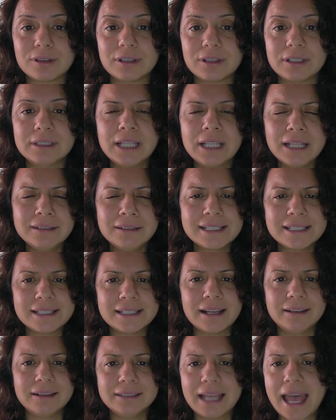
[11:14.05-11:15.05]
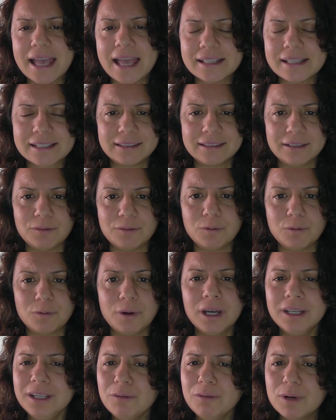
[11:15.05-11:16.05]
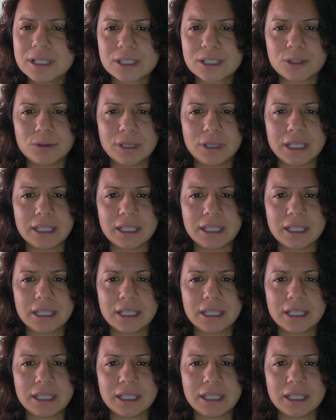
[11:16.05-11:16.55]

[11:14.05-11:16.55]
Then the sun asked him what he was doing.